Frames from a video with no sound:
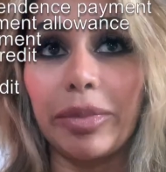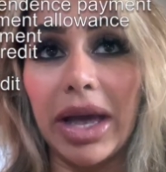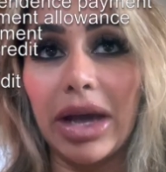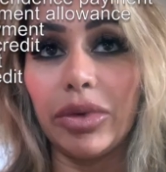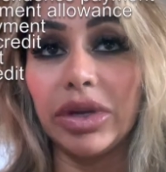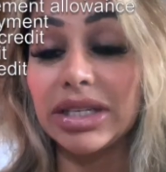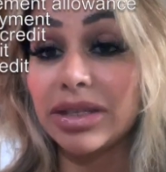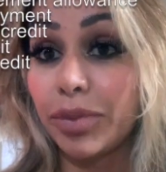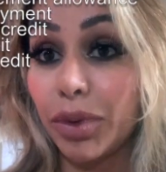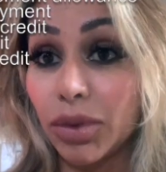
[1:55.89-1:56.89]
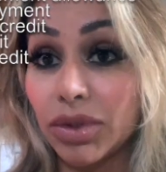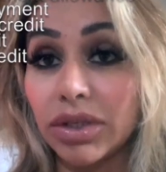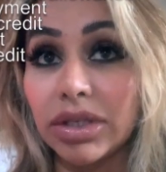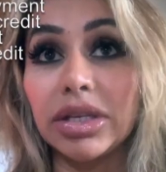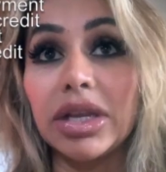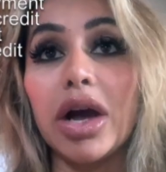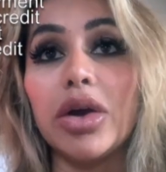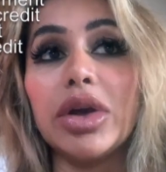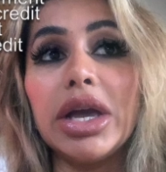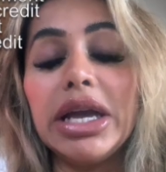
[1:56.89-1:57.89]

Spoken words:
power, it is important to know.